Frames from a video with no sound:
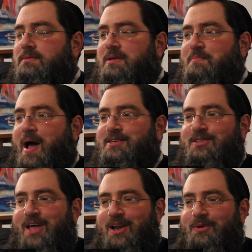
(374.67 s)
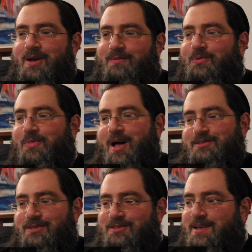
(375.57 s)
the bicentennial year of
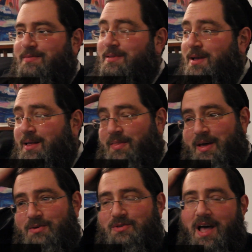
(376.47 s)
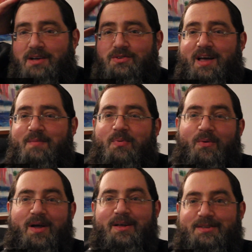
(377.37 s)
2007, they used to actually have
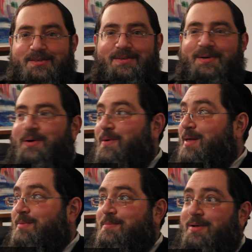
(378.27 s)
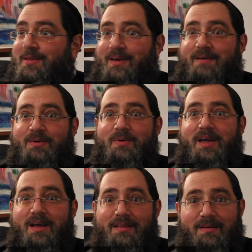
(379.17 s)
parades around my building every
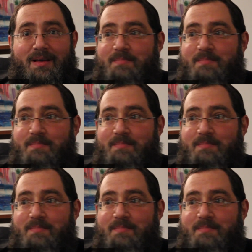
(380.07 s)
weekend.